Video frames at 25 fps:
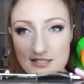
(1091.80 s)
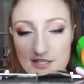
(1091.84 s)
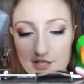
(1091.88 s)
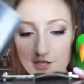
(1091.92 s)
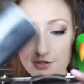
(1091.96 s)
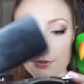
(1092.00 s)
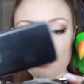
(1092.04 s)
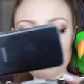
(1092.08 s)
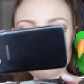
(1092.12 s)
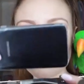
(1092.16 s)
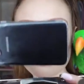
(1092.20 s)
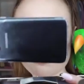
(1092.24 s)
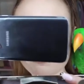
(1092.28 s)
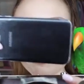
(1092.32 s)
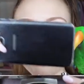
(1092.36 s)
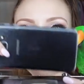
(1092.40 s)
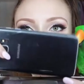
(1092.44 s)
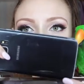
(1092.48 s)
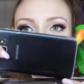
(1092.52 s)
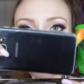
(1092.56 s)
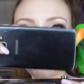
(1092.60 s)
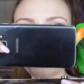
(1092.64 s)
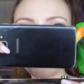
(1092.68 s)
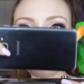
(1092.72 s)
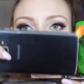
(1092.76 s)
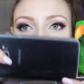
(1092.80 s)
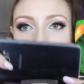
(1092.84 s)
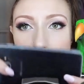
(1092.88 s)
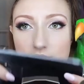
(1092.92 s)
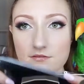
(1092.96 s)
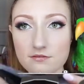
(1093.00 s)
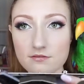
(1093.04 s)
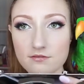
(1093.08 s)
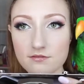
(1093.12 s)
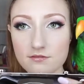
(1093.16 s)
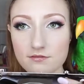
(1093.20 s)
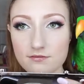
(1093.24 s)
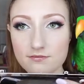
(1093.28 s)
So it'll fit a phone.
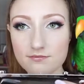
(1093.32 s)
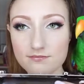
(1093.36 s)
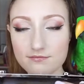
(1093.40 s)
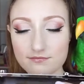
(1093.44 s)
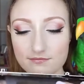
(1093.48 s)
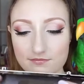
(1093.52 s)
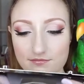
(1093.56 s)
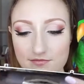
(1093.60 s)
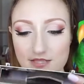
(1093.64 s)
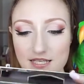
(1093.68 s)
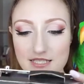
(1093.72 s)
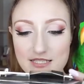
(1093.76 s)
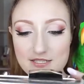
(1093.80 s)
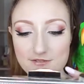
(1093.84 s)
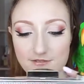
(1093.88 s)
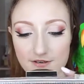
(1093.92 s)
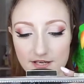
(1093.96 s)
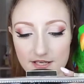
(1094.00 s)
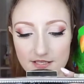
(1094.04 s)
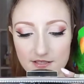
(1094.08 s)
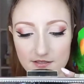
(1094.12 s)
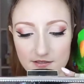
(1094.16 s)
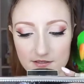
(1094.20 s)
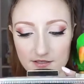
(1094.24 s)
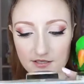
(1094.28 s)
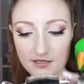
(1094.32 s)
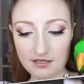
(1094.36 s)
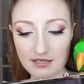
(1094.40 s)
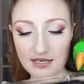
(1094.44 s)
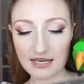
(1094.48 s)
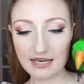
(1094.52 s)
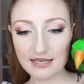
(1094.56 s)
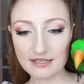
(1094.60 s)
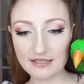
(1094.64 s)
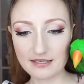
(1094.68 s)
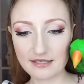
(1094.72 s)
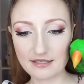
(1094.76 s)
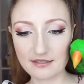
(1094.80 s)
That's fine.
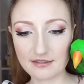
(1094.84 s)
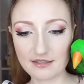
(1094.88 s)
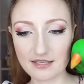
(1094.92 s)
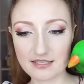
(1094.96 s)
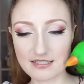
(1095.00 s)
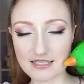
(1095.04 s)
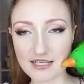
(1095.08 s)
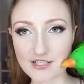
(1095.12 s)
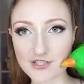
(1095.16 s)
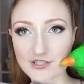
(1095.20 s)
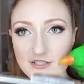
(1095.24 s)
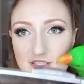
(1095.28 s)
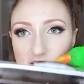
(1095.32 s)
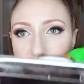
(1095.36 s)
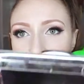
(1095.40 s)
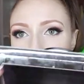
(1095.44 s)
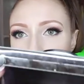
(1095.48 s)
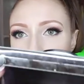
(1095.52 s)
And there's actually